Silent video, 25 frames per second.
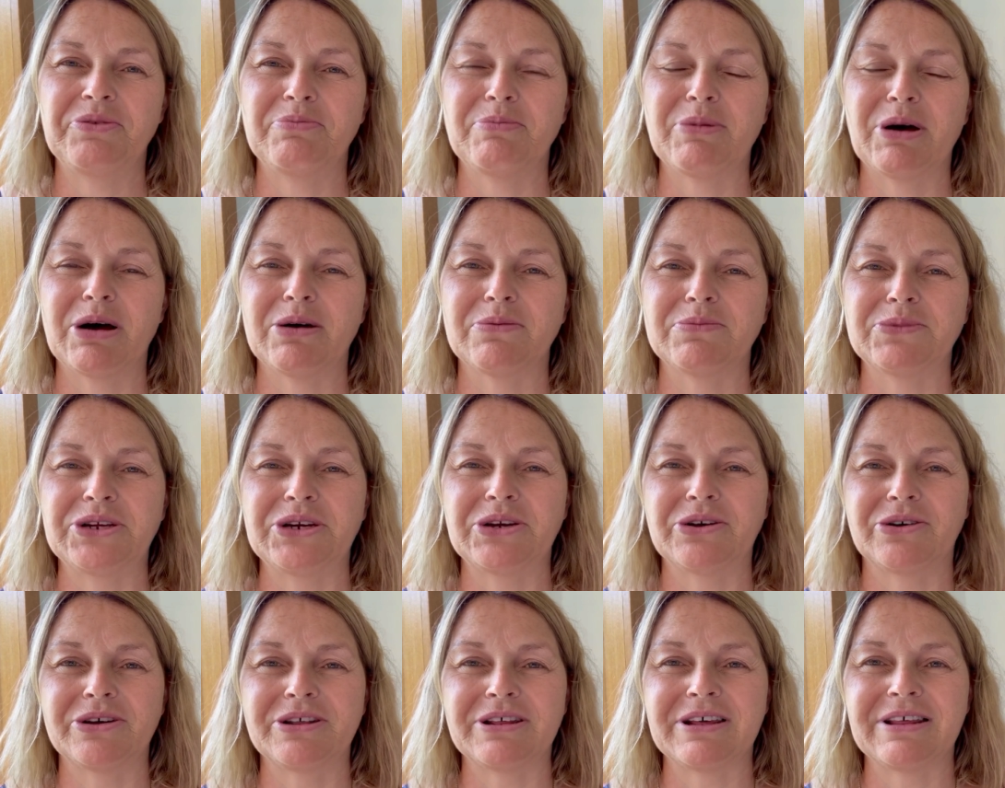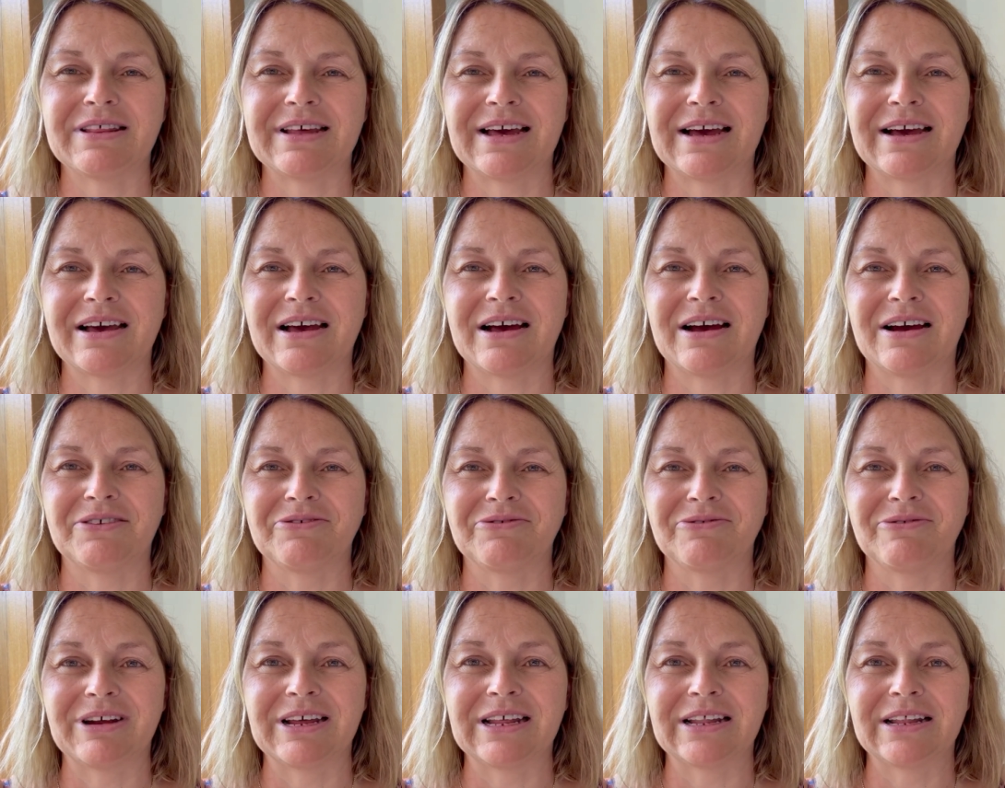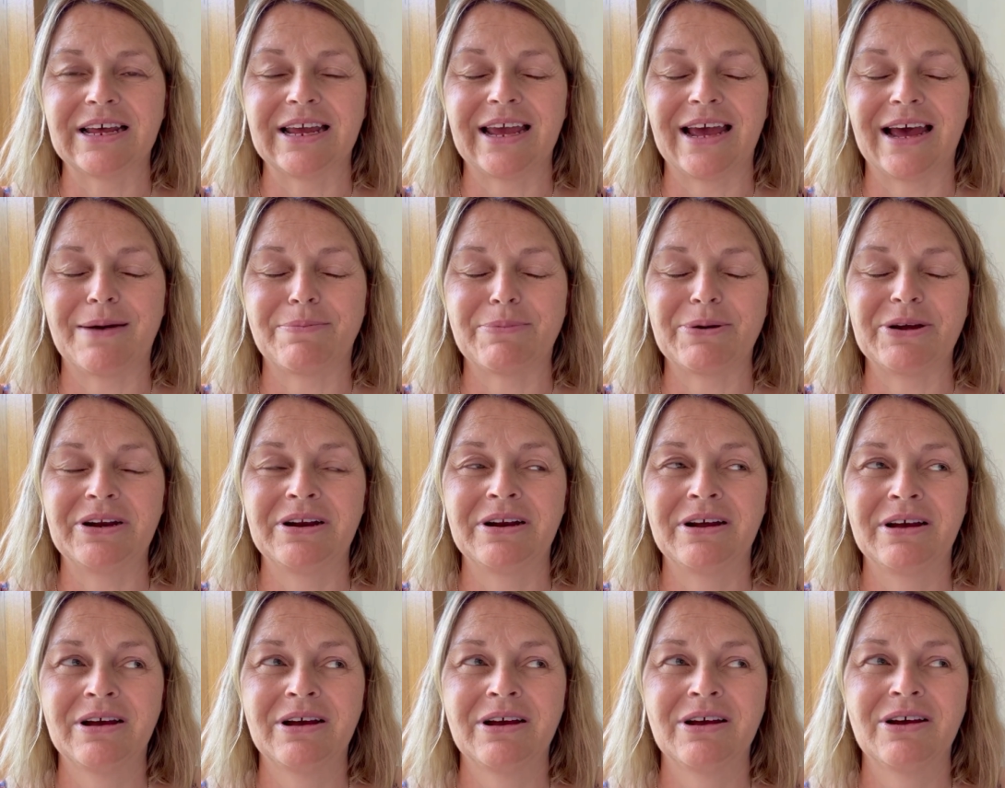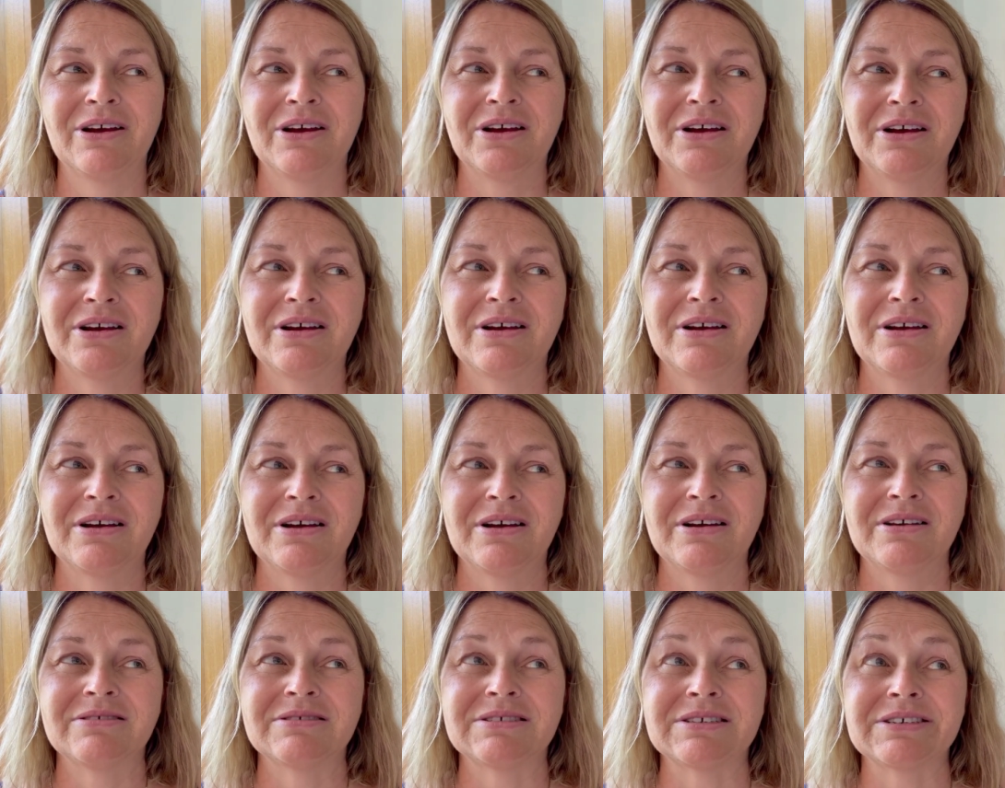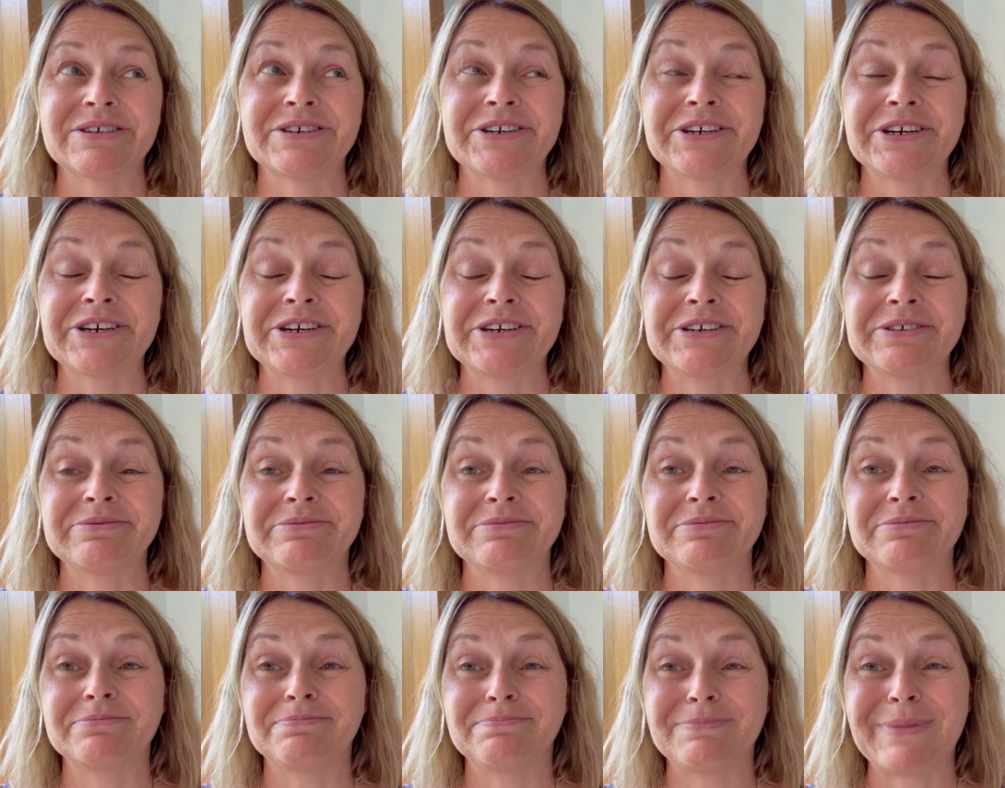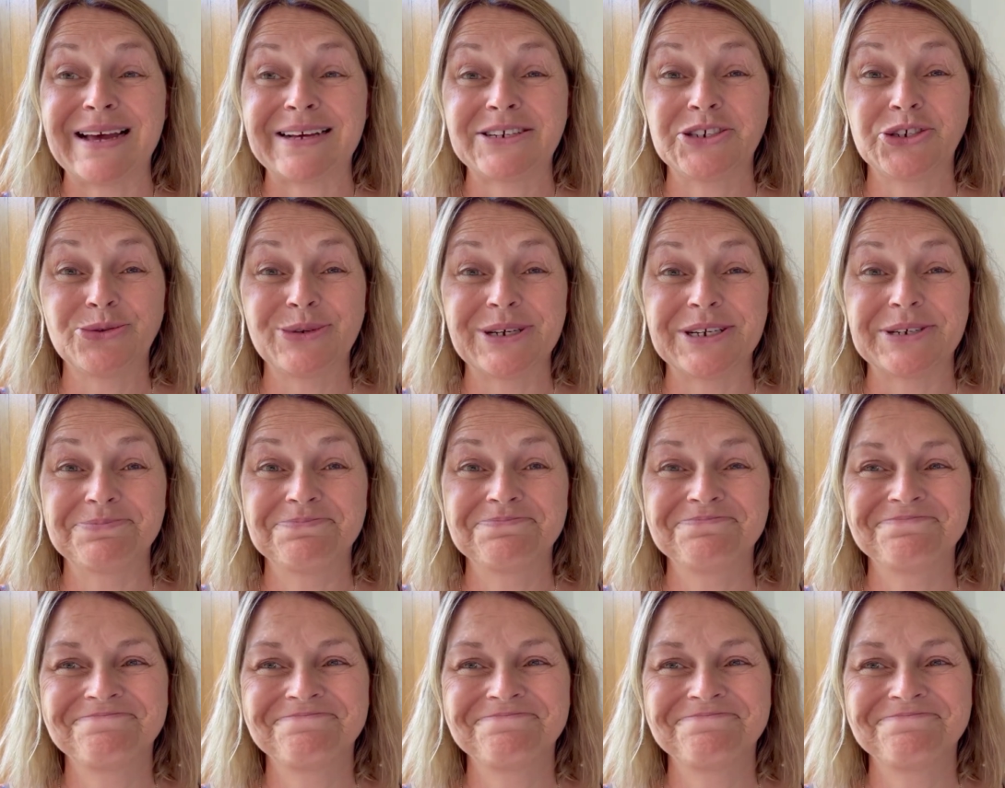a mum, you know that that can't really happen. So back to it.